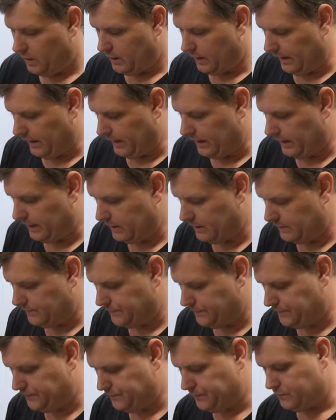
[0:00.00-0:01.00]
And
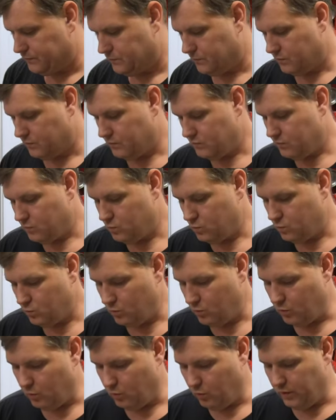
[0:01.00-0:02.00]

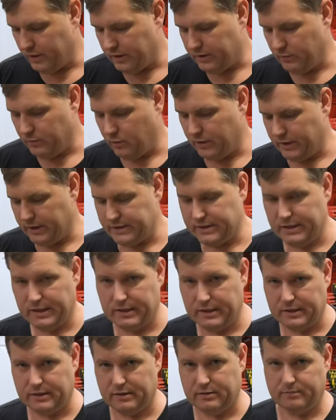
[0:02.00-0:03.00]
when I
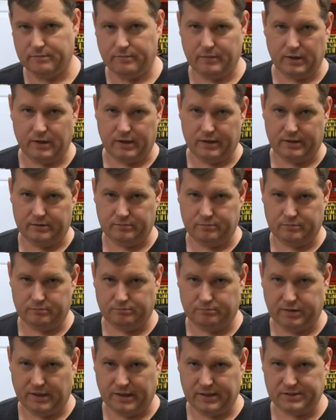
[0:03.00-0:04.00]
did it, I
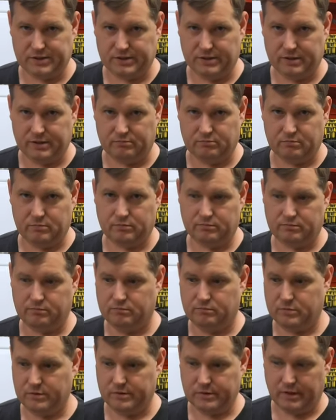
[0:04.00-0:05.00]
blasted it,
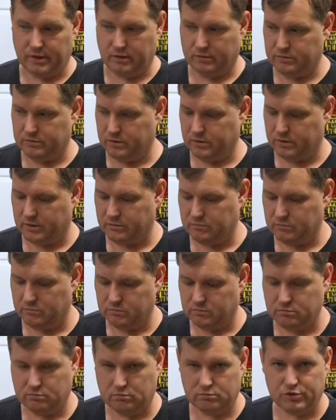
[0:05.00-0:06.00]
you know, took it,
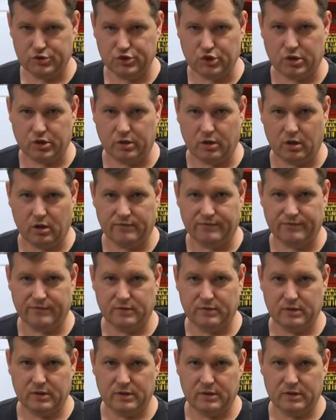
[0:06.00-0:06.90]
shook it off,